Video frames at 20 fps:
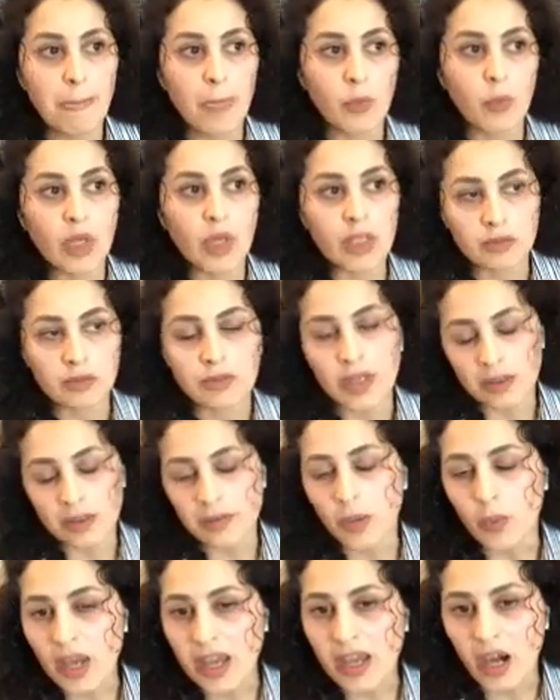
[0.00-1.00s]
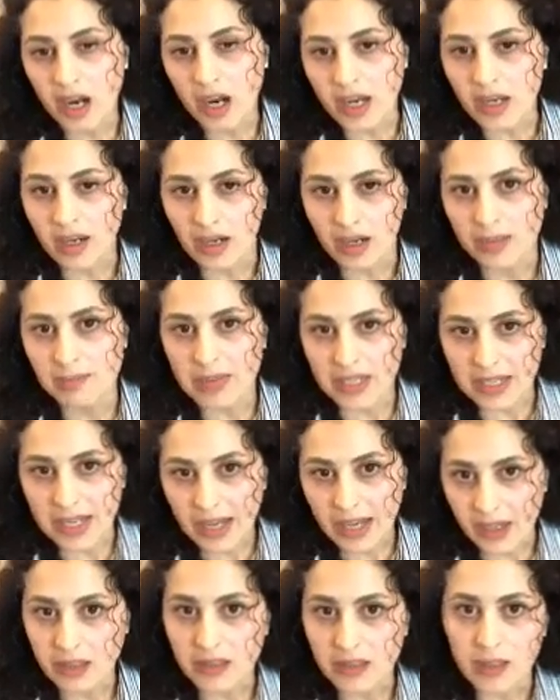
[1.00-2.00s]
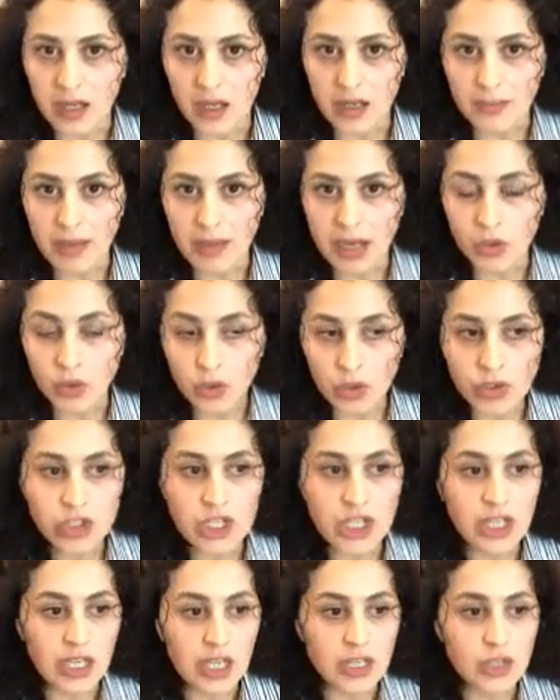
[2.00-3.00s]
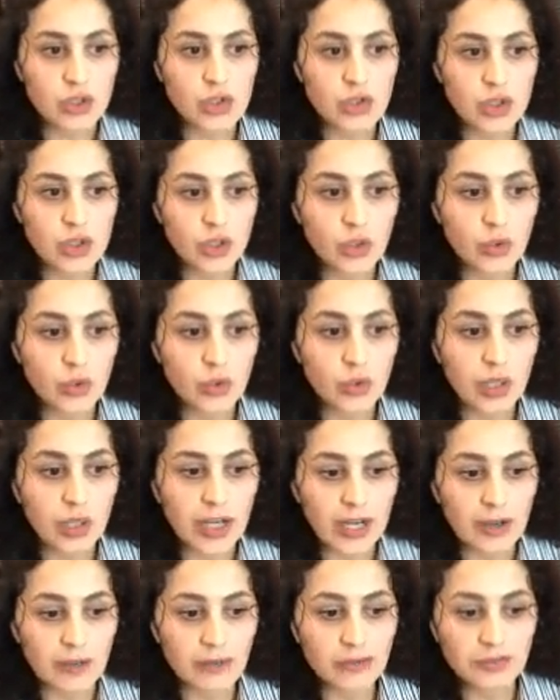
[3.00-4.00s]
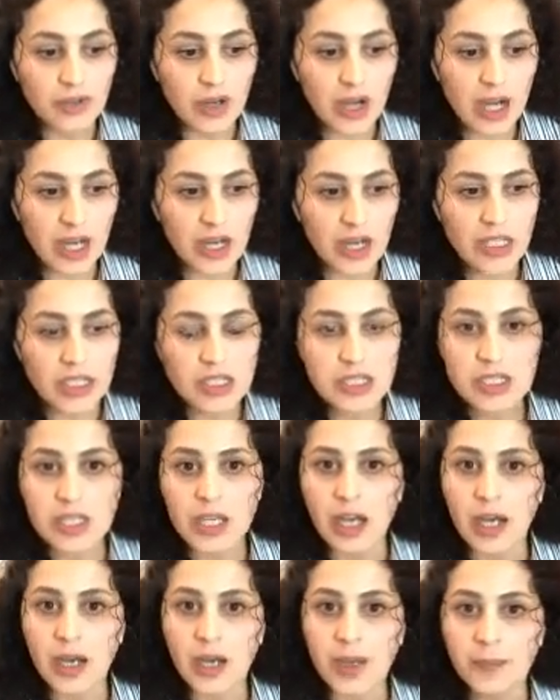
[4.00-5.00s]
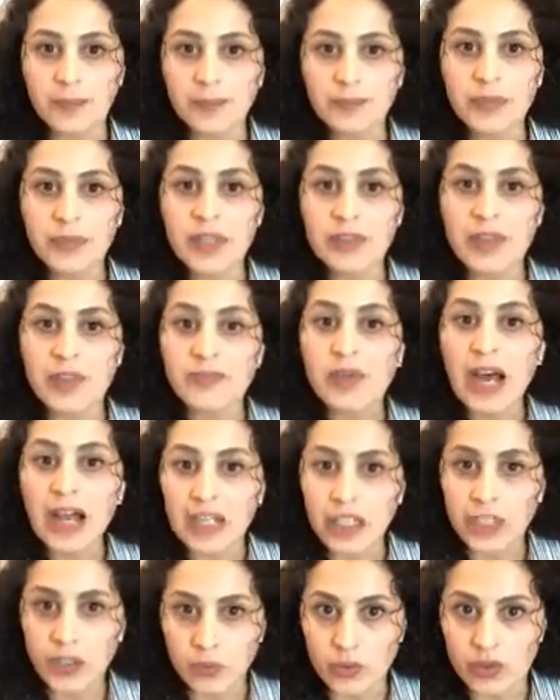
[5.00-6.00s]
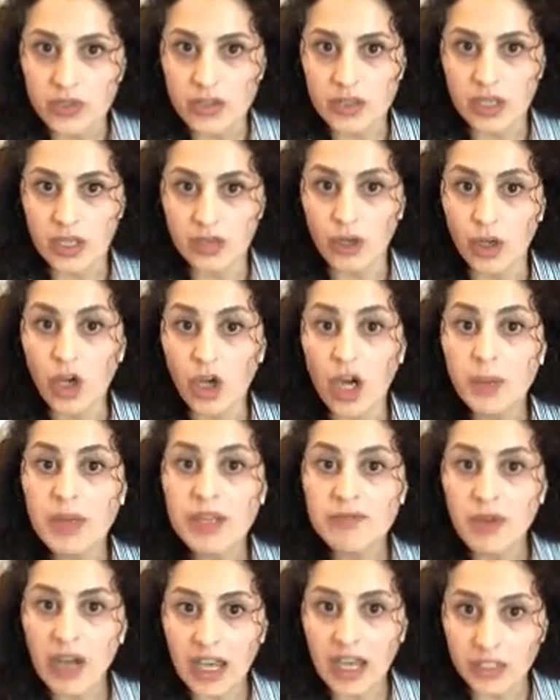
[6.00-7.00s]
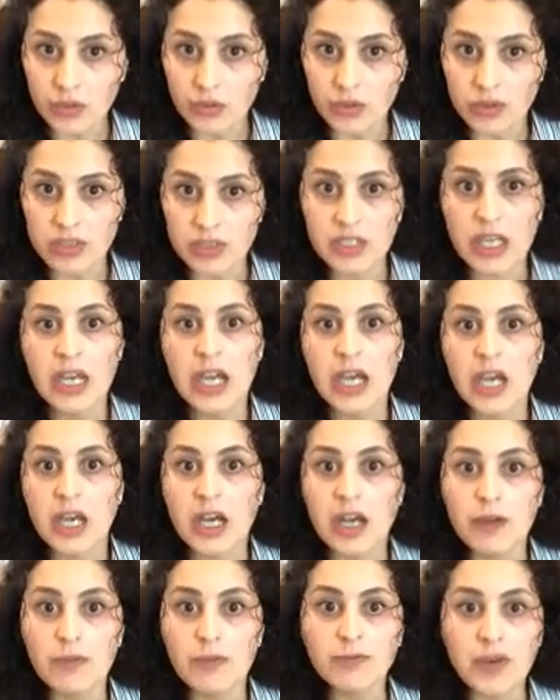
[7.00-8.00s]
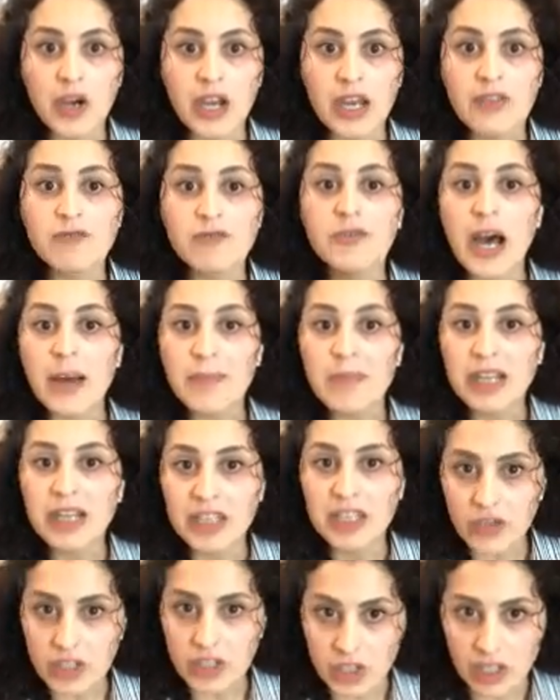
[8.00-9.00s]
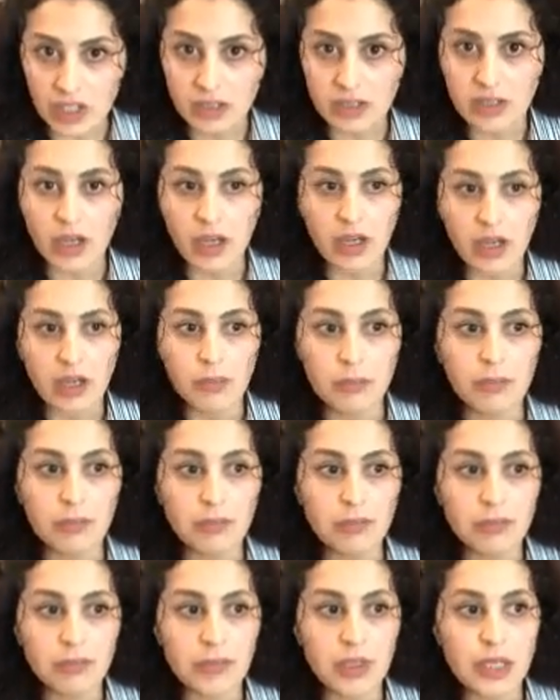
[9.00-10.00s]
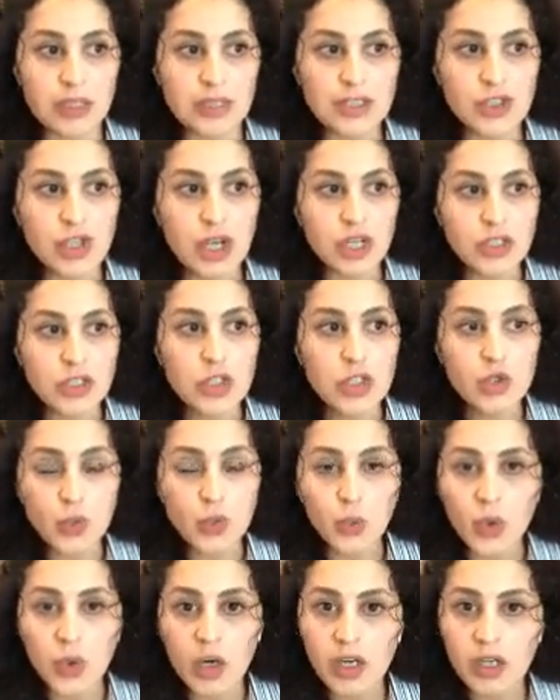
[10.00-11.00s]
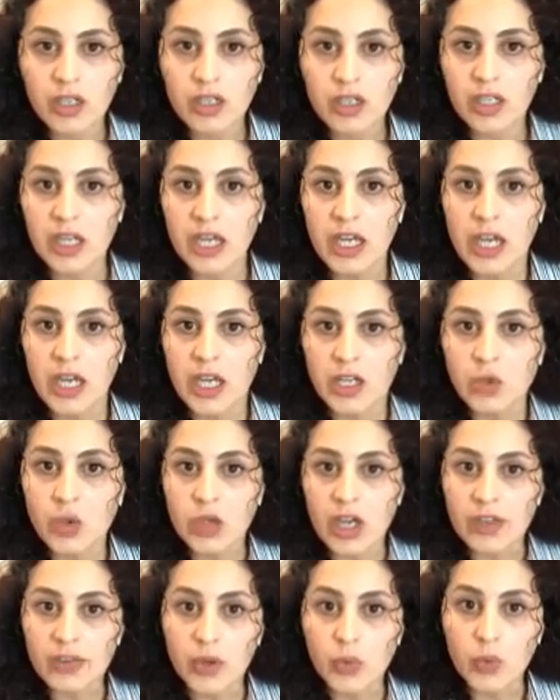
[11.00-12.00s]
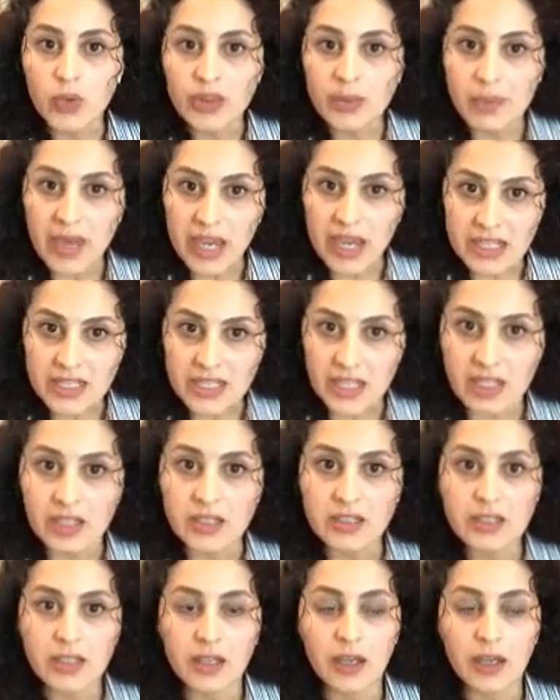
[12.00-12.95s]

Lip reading: well, the way I began my coaching is to find the values, the common values, find family vision, starting to work together with the basics.